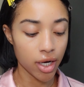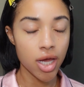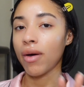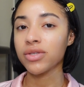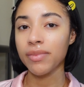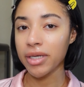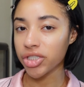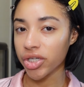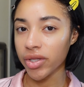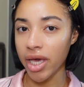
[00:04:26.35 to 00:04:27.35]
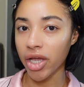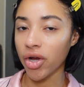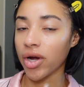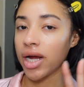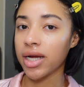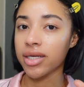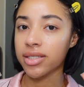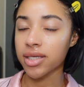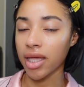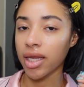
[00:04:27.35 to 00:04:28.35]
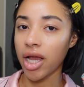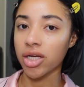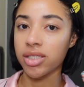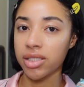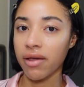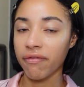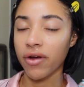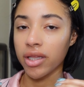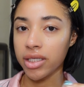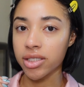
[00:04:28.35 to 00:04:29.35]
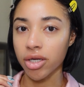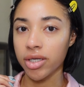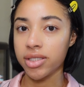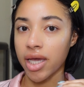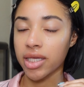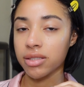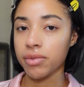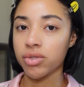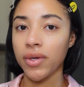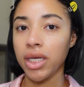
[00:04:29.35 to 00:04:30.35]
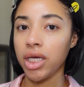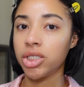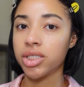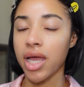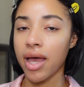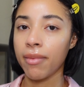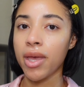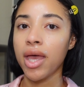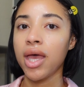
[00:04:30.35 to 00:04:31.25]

You always want to make sure you let your skincare sit for at least 30 seconds between each step.